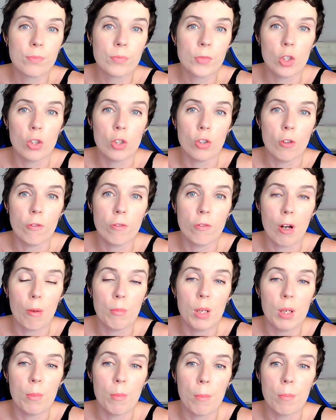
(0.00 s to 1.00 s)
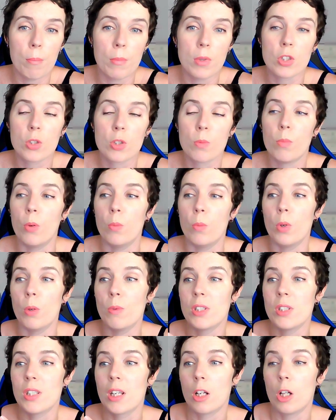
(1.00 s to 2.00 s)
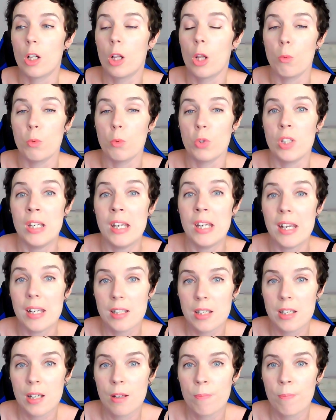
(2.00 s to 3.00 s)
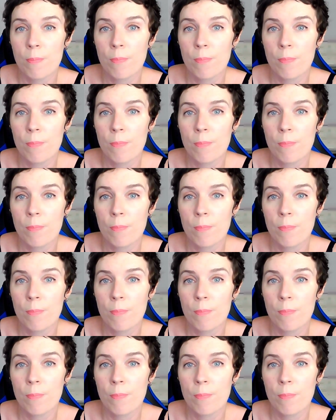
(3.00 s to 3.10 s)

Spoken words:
to your family members, but we would say close-knit.